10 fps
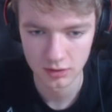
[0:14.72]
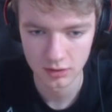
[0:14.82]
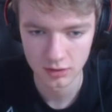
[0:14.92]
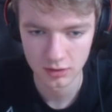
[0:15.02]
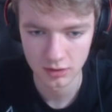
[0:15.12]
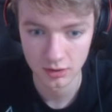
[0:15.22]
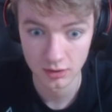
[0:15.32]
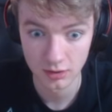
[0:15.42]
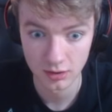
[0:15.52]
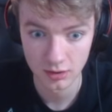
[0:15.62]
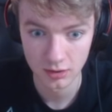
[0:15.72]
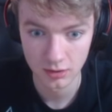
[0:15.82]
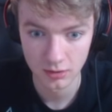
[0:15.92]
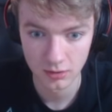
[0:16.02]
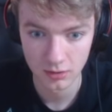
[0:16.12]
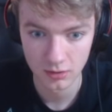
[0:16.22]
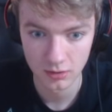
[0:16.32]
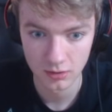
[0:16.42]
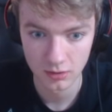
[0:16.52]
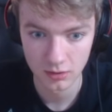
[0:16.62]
(silence)